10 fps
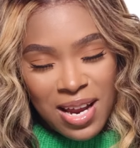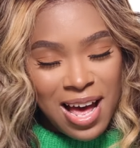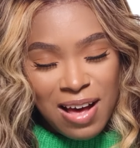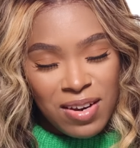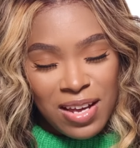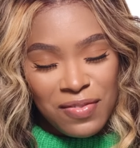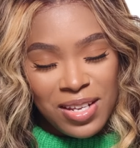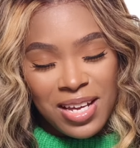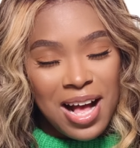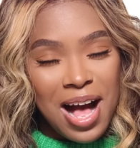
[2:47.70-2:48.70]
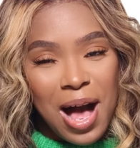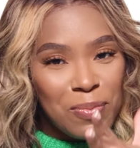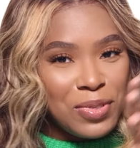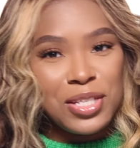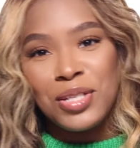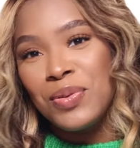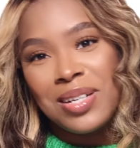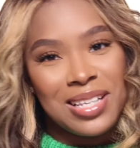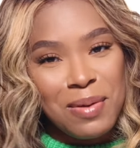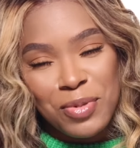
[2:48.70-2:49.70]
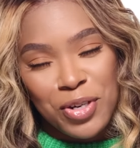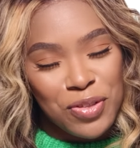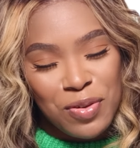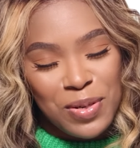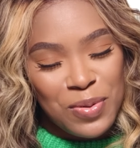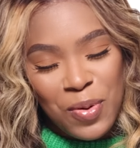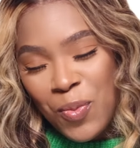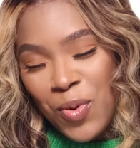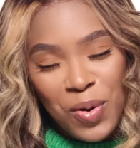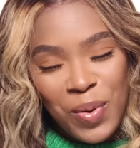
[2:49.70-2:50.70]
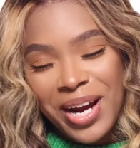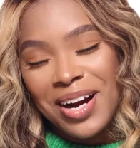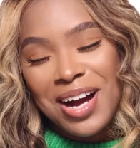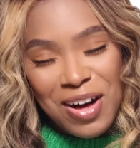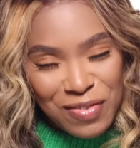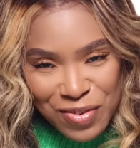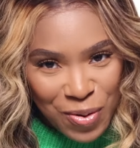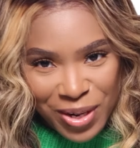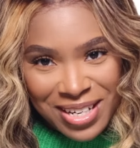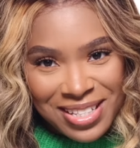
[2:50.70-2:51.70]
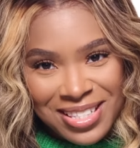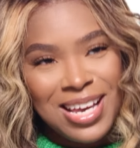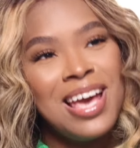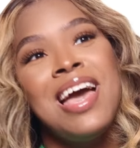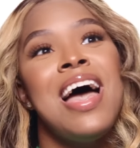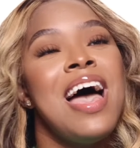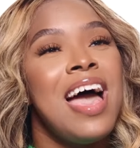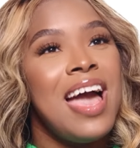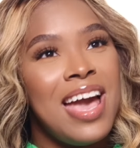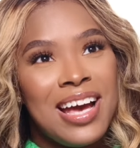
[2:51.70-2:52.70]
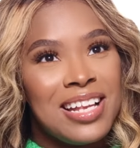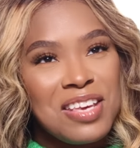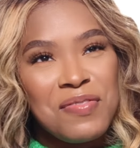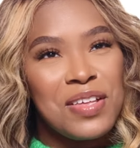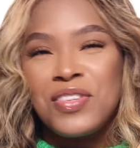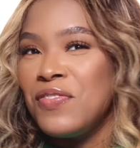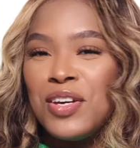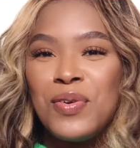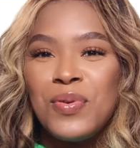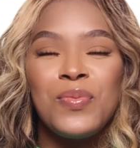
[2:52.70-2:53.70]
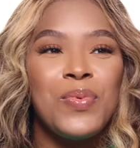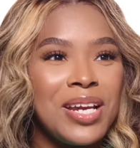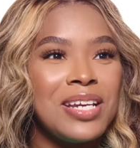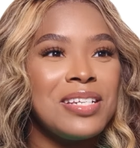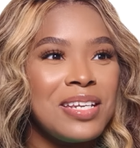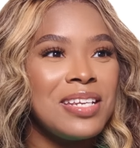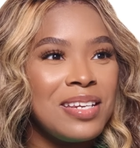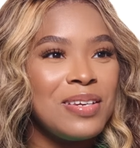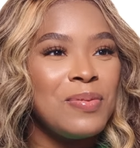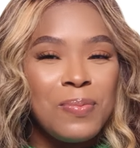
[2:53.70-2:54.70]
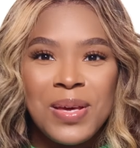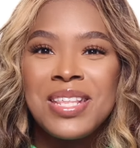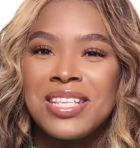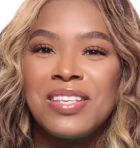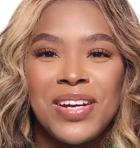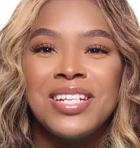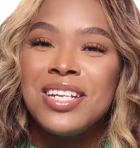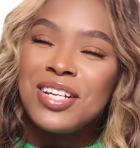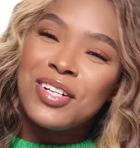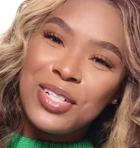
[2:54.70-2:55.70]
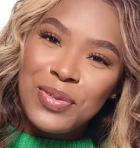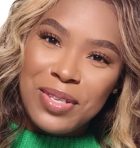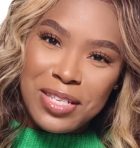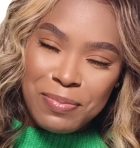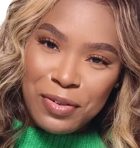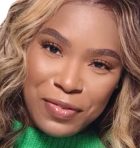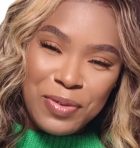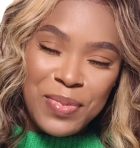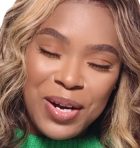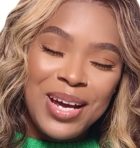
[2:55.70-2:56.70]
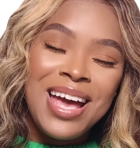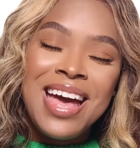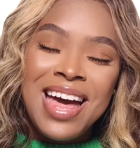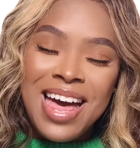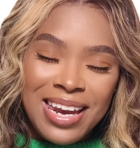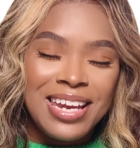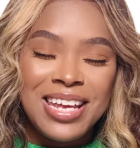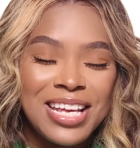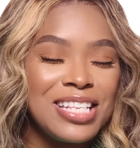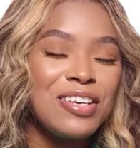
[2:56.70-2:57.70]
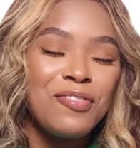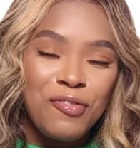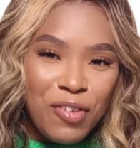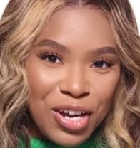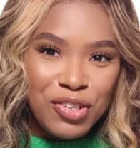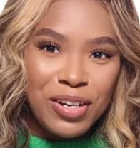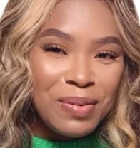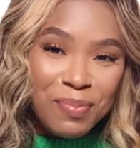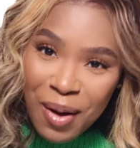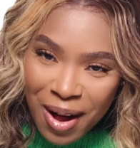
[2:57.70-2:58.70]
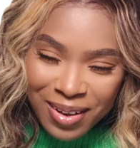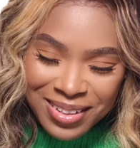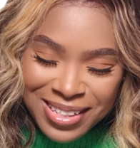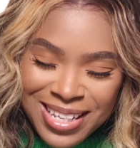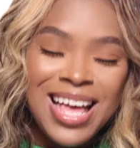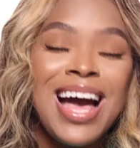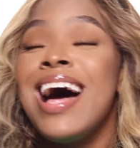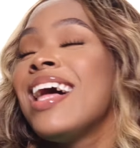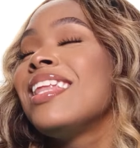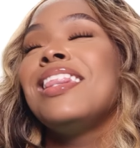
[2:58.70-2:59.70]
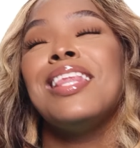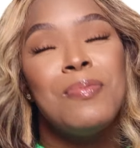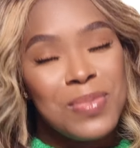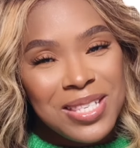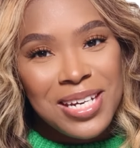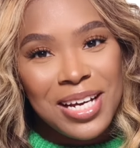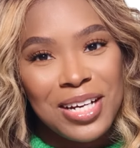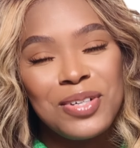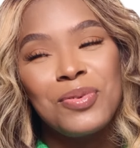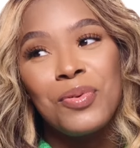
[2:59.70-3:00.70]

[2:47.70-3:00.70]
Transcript: that I have that I feel like absolute glamorous women would wear, of course, and I feel like this video wouldn't be this if I didn't include this perfumer, and it is Frederic Malle Lipstick